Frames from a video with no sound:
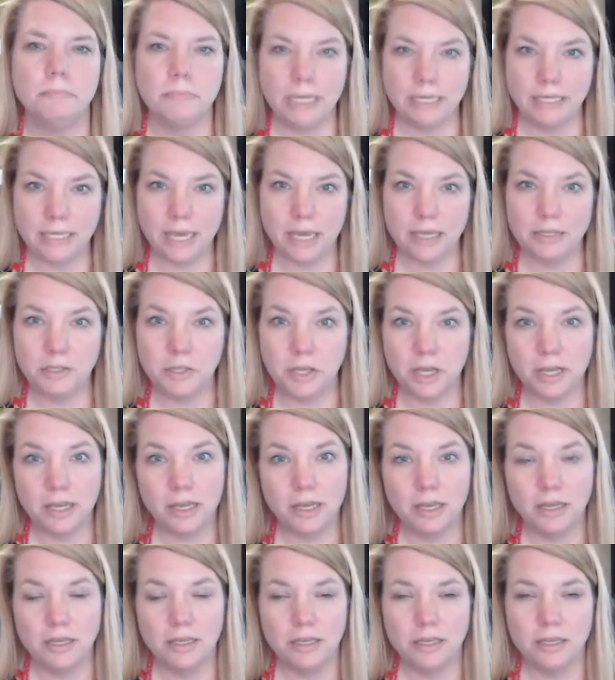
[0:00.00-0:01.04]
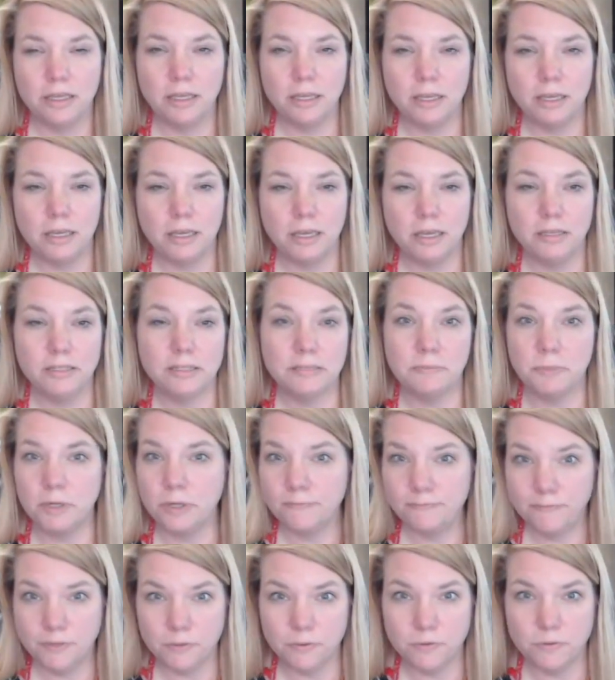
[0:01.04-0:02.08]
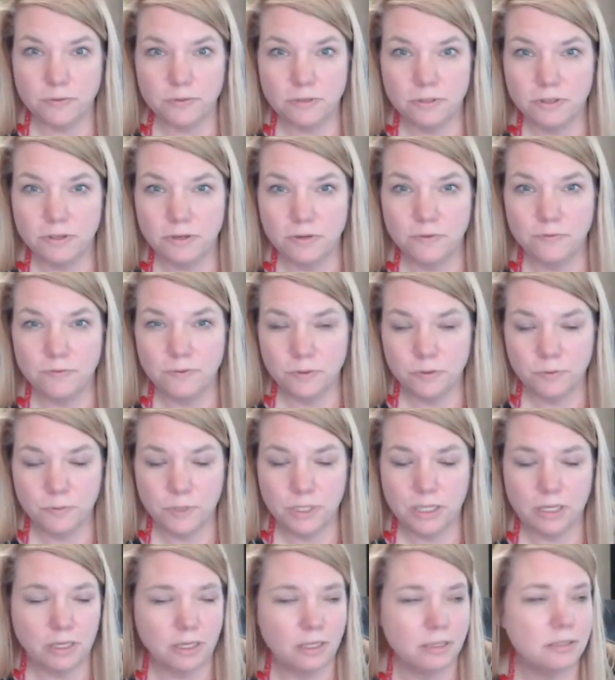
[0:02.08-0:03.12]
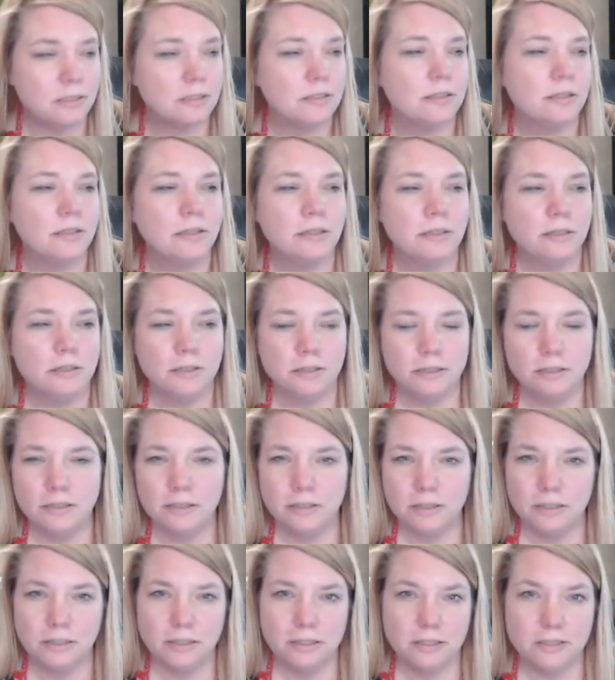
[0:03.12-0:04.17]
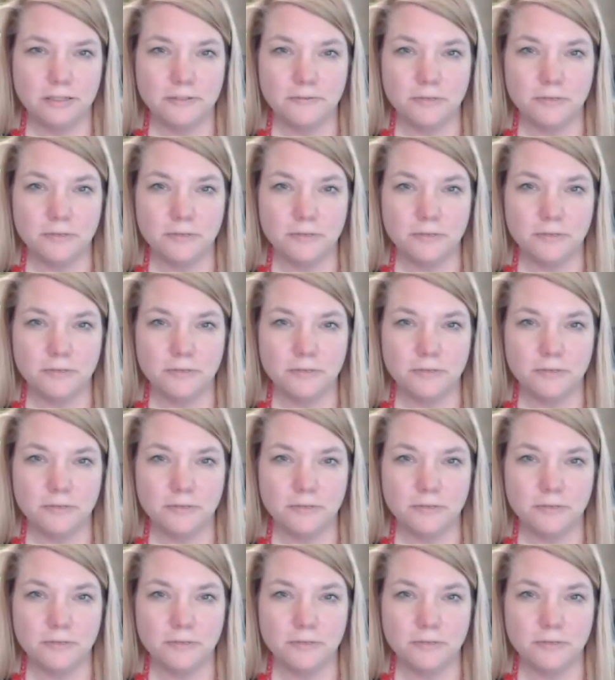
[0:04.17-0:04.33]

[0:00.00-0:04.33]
dad got a smartphone over the weekend, his